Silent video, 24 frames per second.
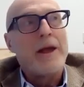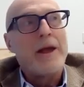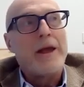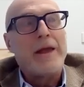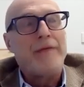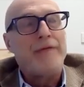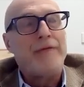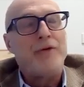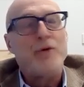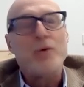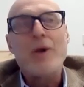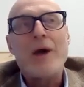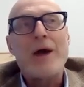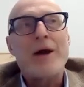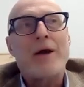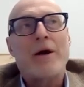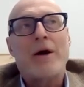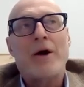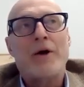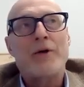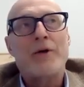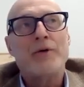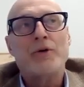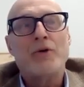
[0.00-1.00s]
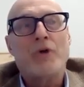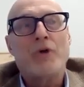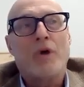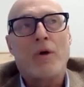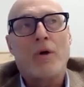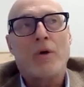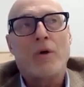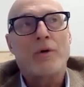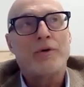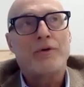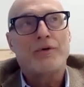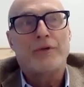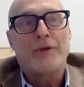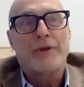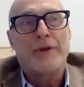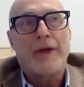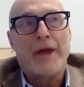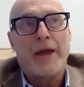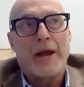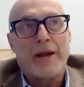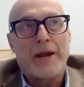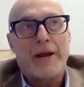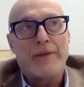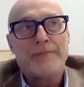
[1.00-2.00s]
If you had one hundred dollars
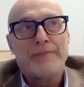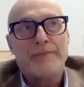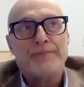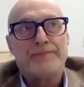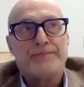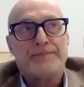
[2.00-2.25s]
today